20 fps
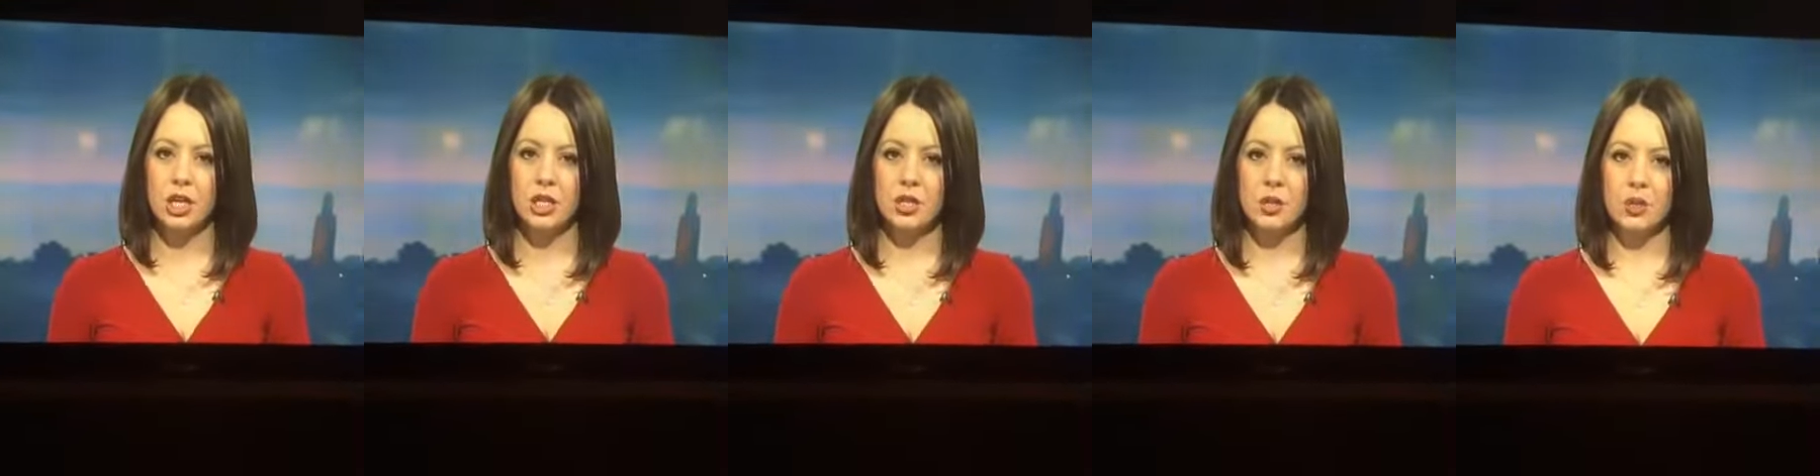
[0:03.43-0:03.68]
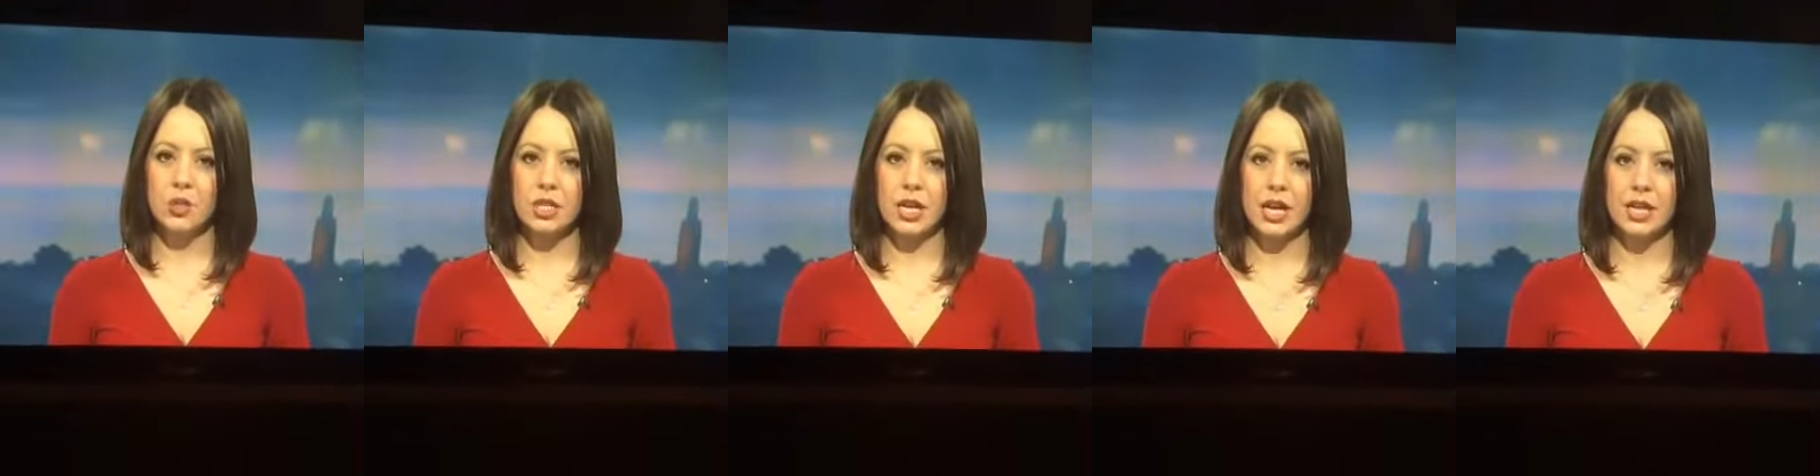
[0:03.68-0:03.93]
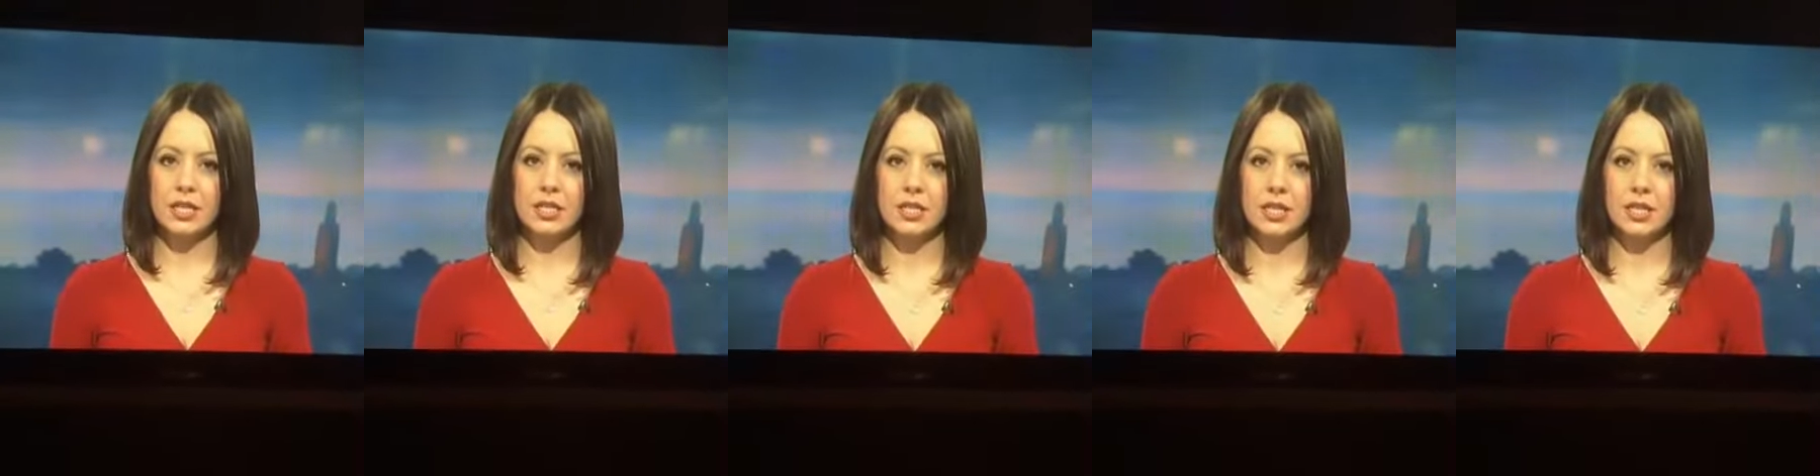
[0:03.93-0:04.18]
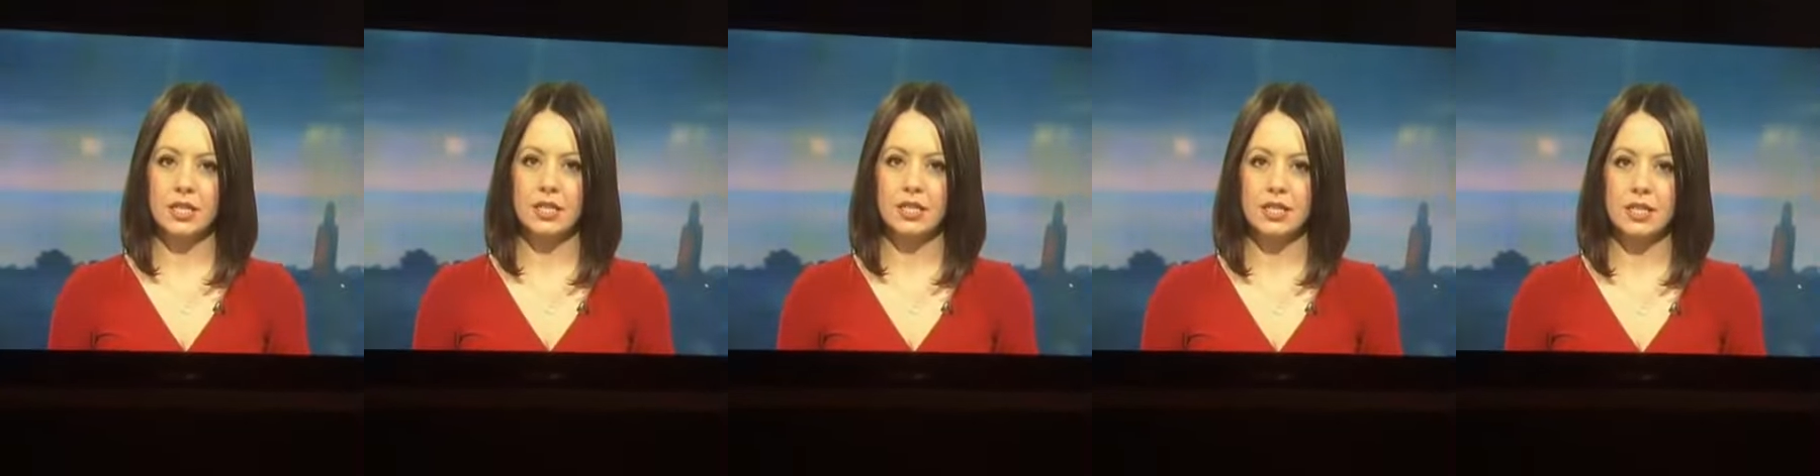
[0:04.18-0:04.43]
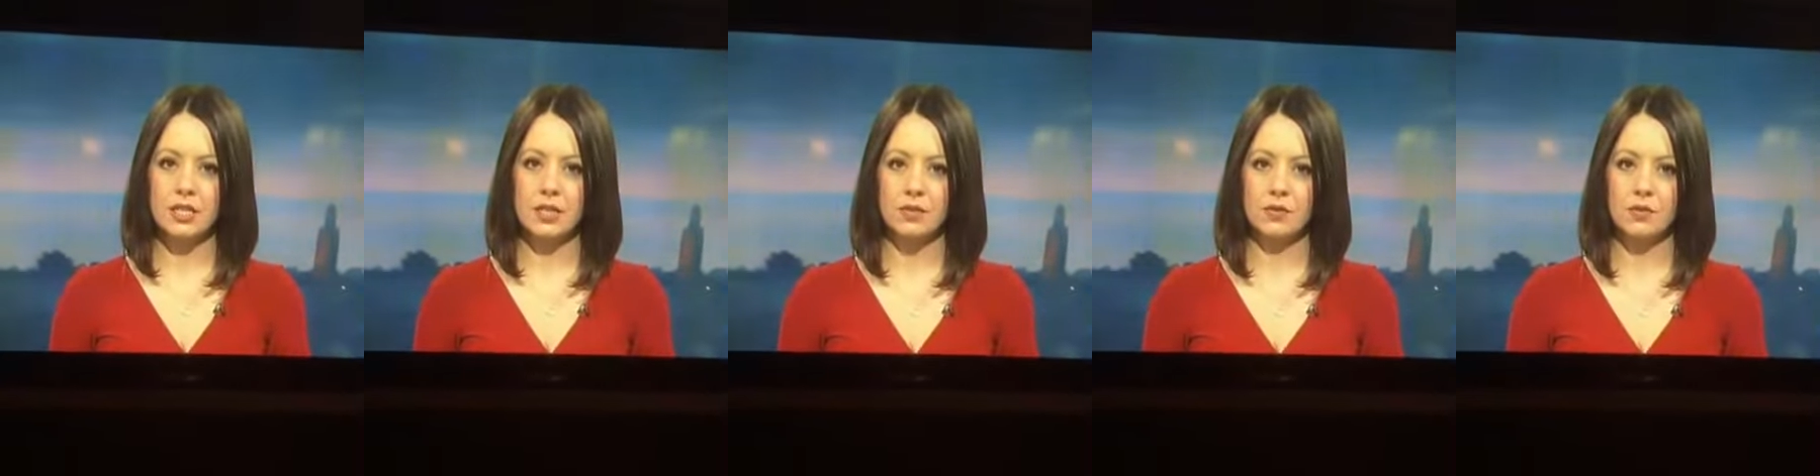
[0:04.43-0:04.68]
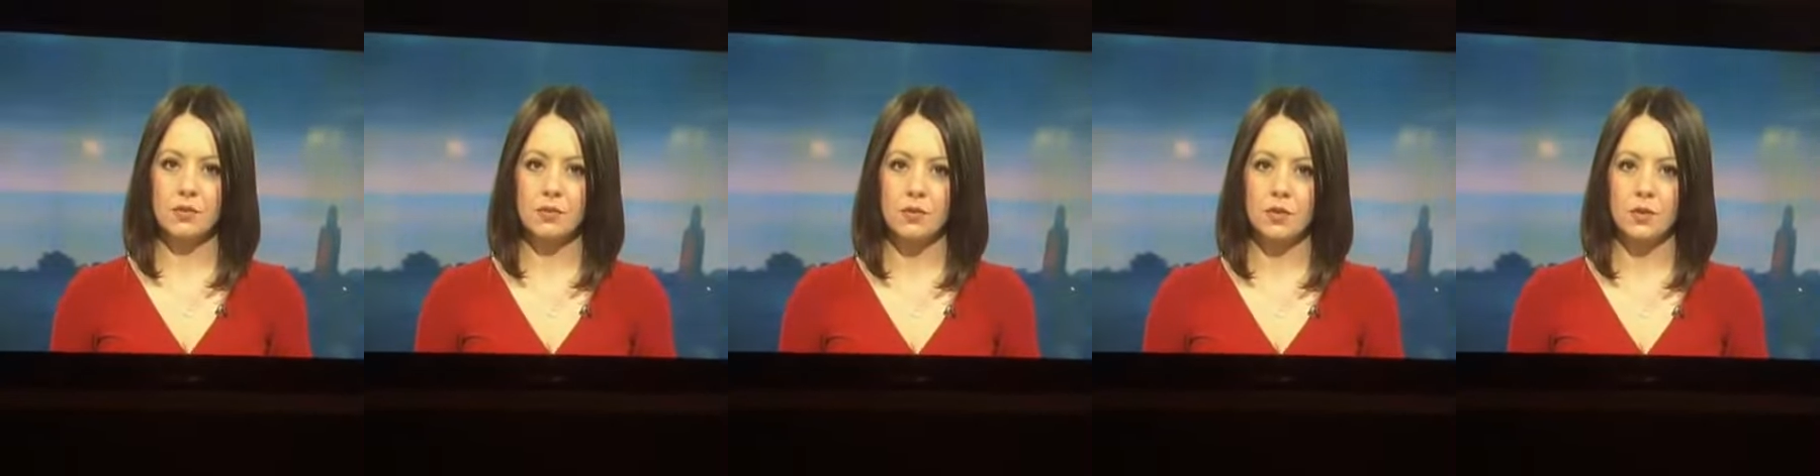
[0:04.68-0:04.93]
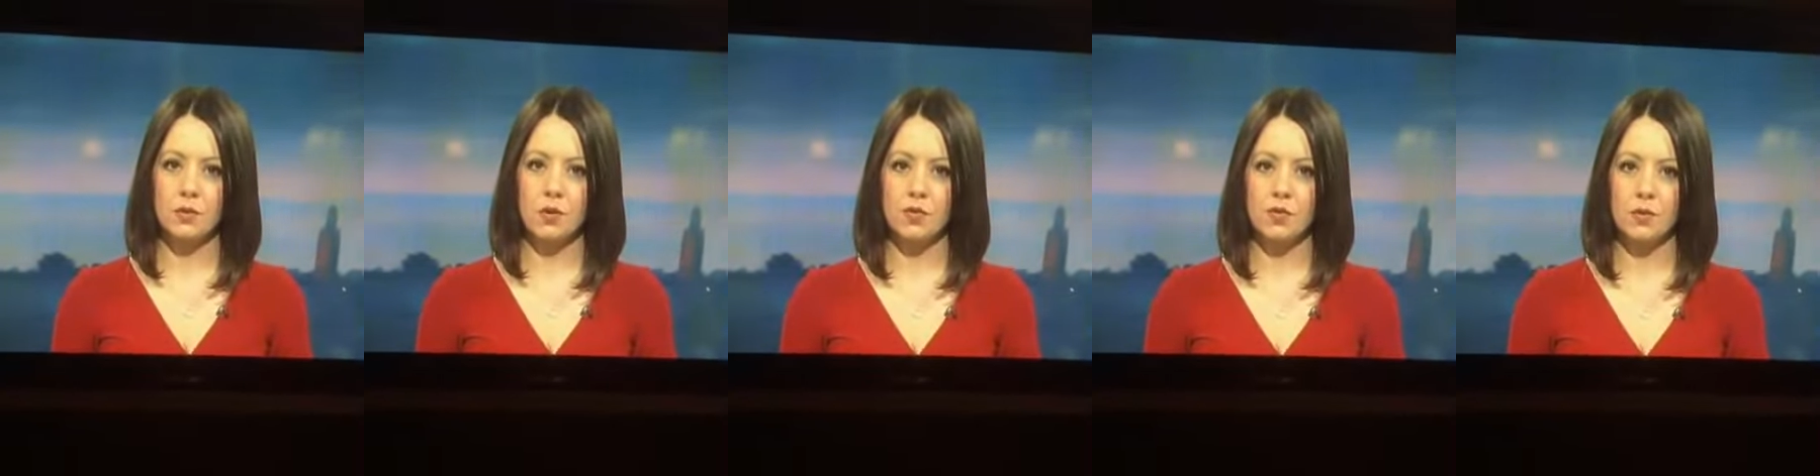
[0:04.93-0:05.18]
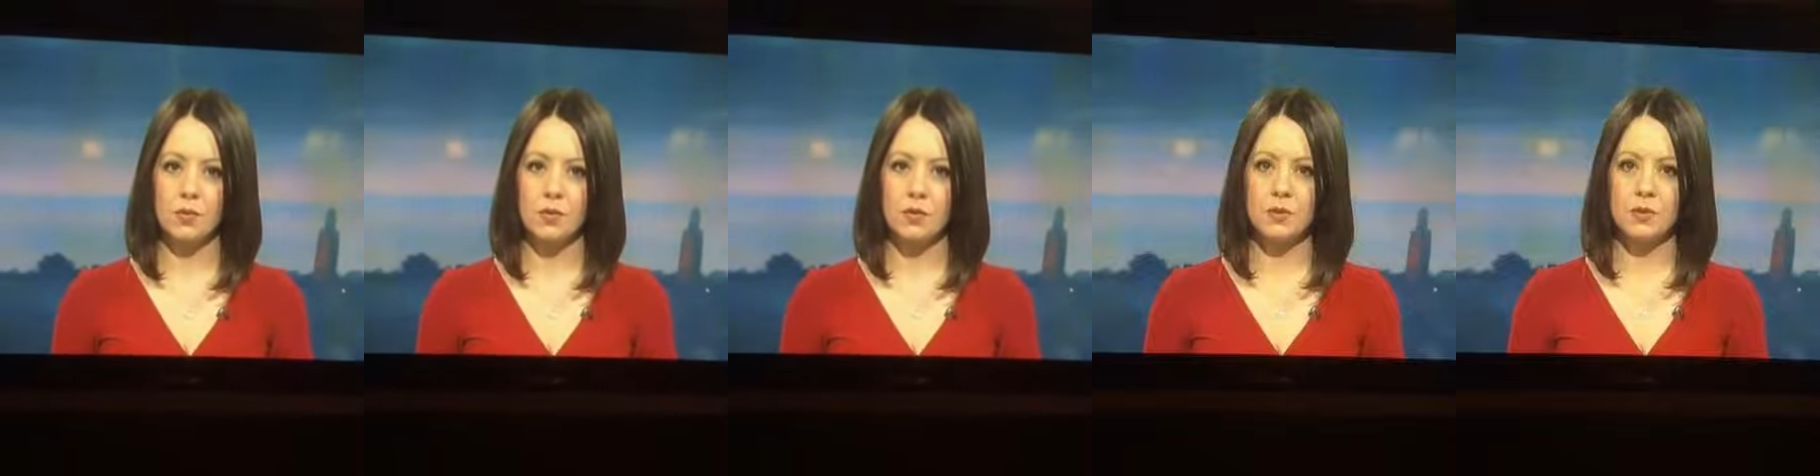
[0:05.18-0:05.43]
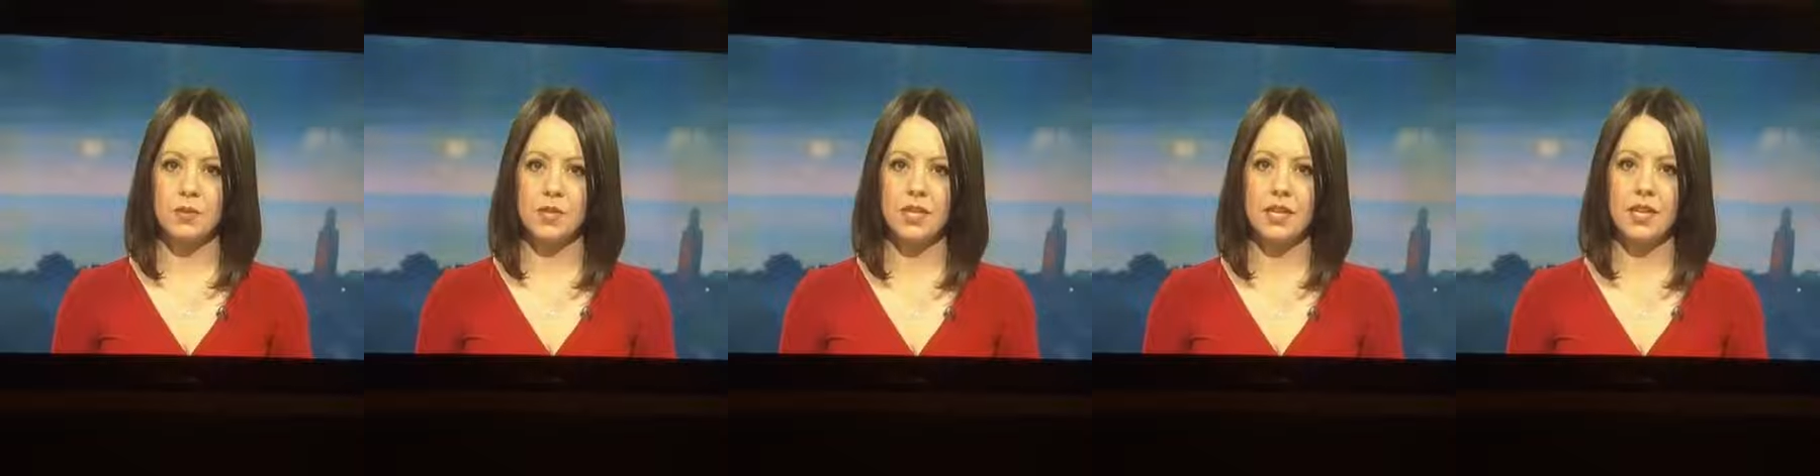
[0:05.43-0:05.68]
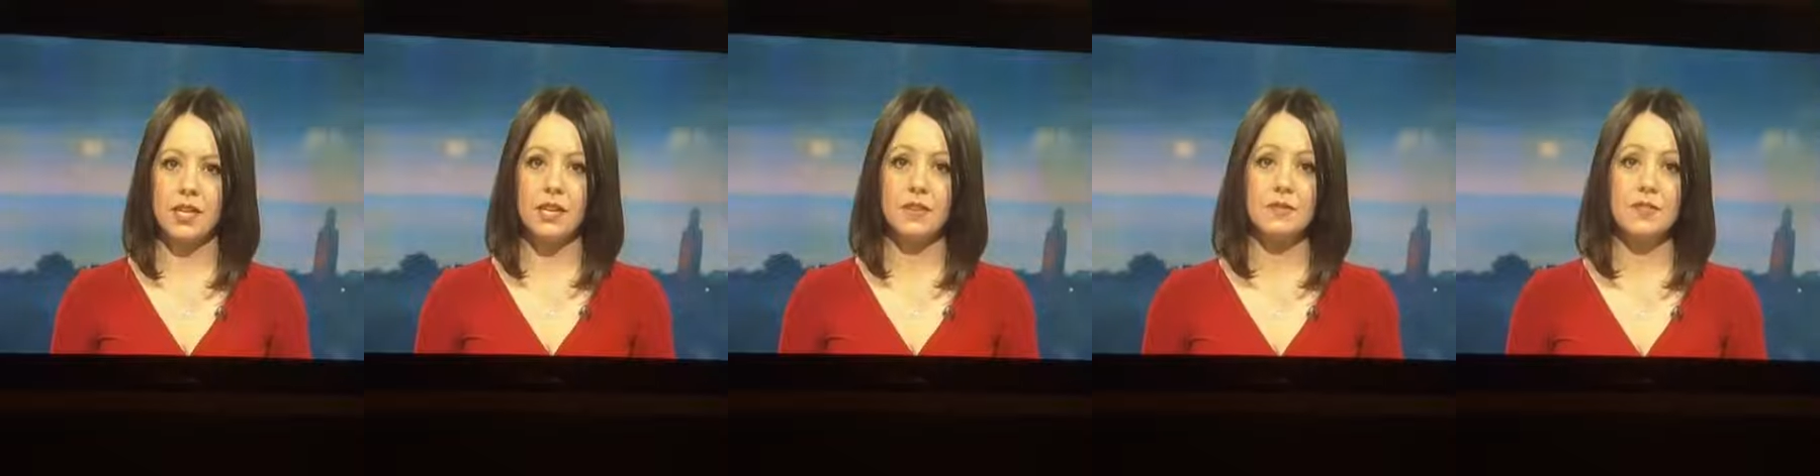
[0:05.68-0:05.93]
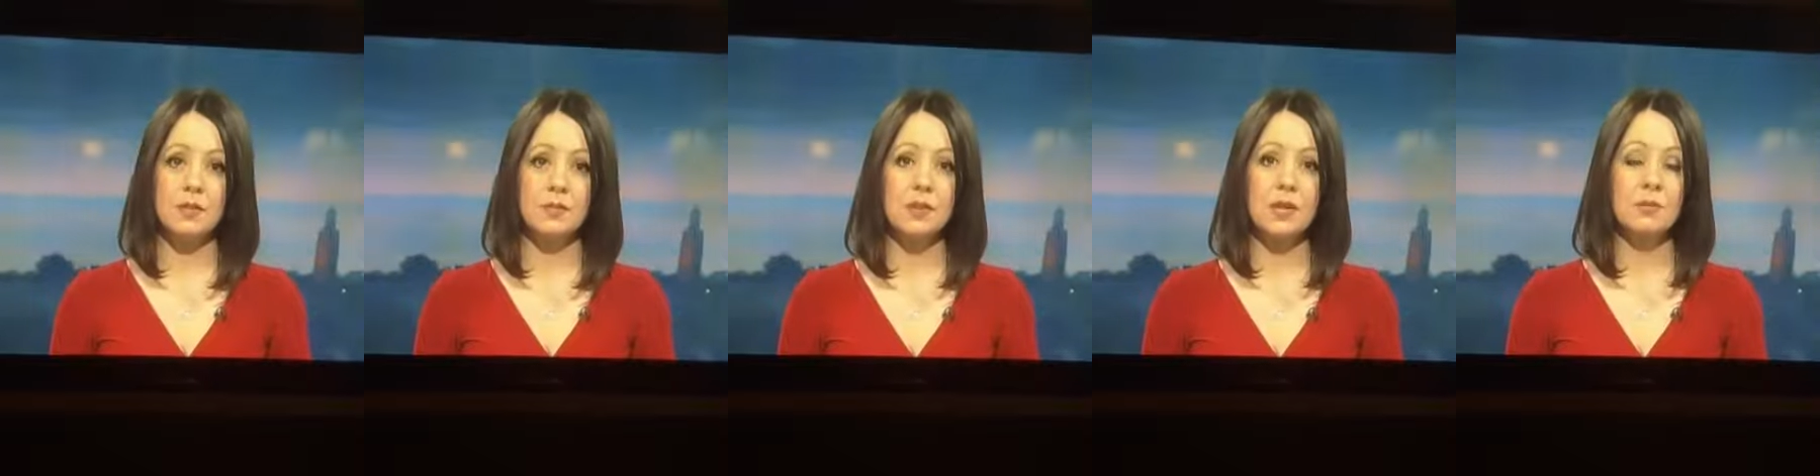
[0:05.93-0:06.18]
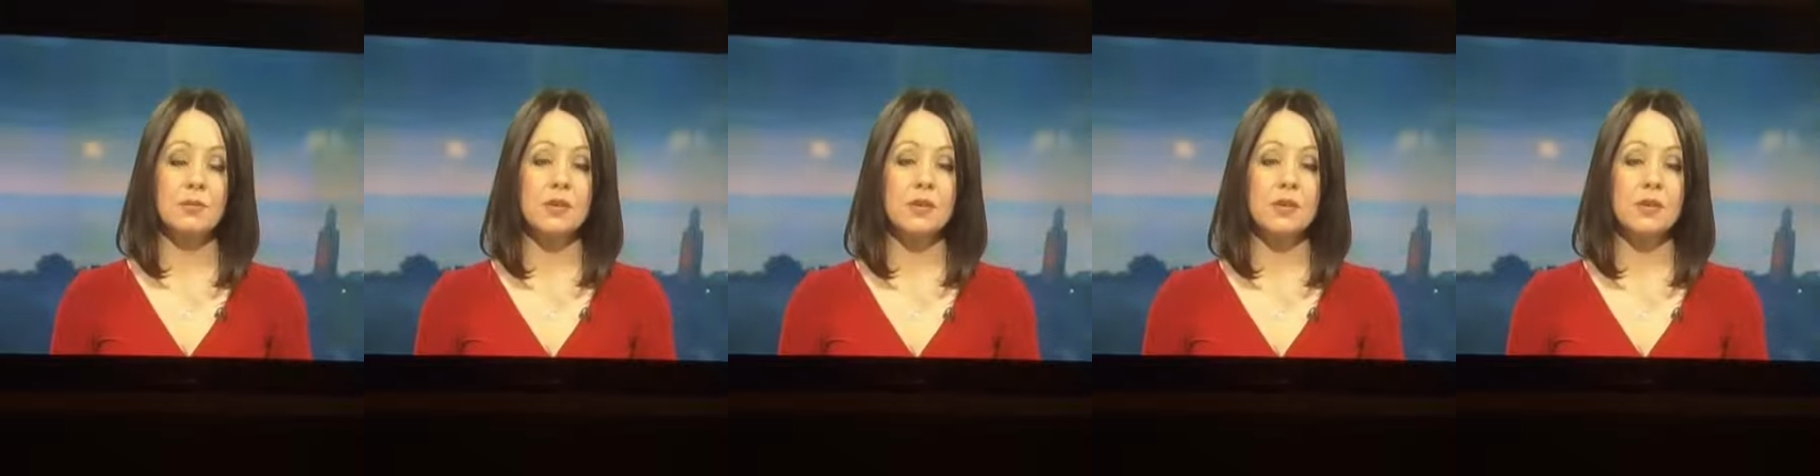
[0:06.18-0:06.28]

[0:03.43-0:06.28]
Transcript: George Atkinson from Swaffham was believed to be